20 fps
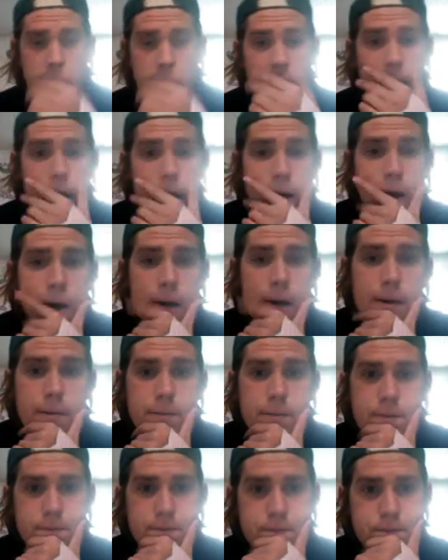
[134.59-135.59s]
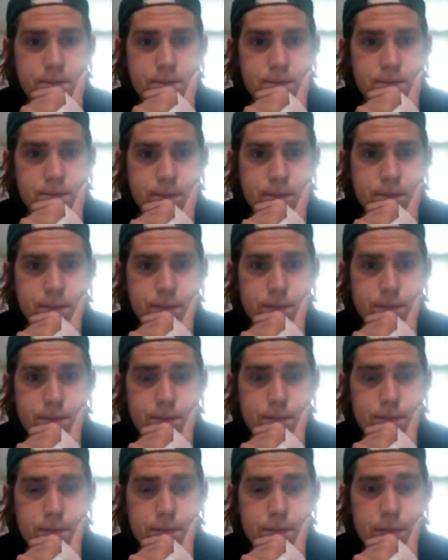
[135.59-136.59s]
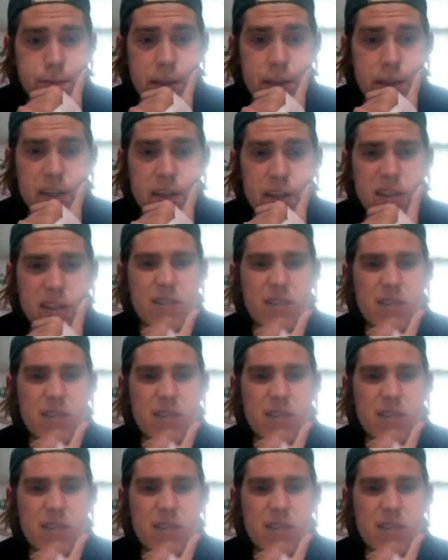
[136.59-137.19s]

I think that